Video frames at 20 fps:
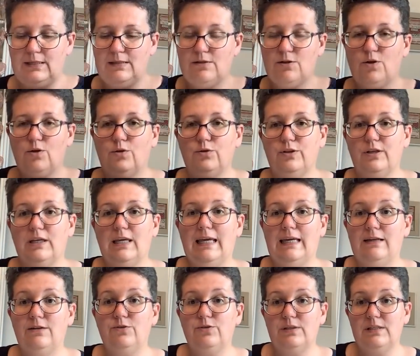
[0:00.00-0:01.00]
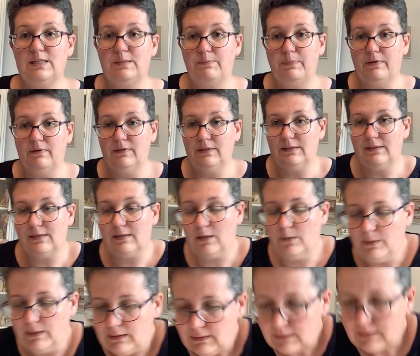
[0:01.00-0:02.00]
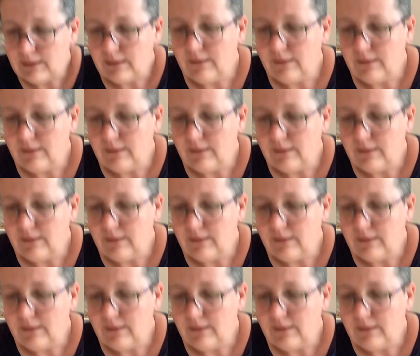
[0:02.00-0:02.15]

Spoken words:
It's called the Kindred Spirits quilt